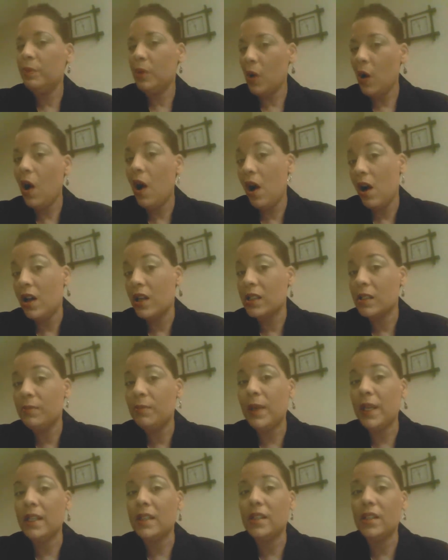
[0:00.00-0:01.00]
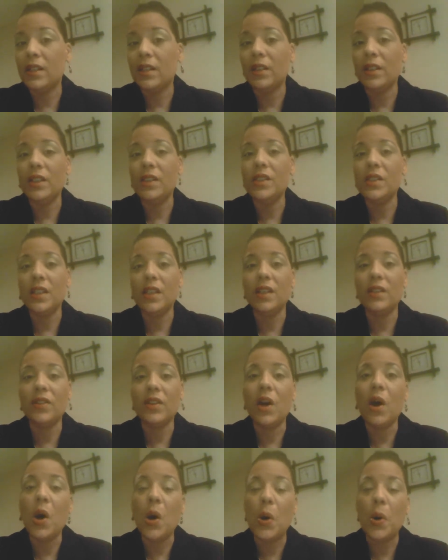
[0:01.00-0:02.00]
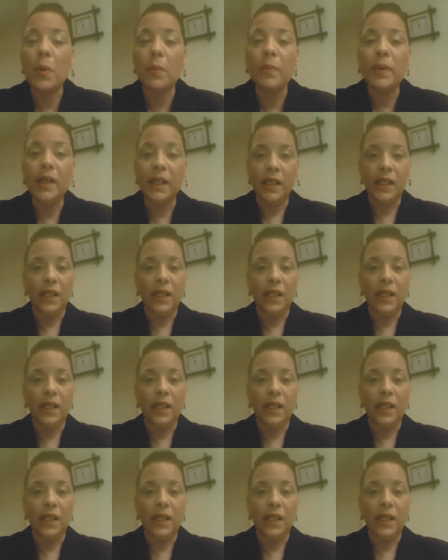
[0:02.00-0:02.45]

cause basically to get the home.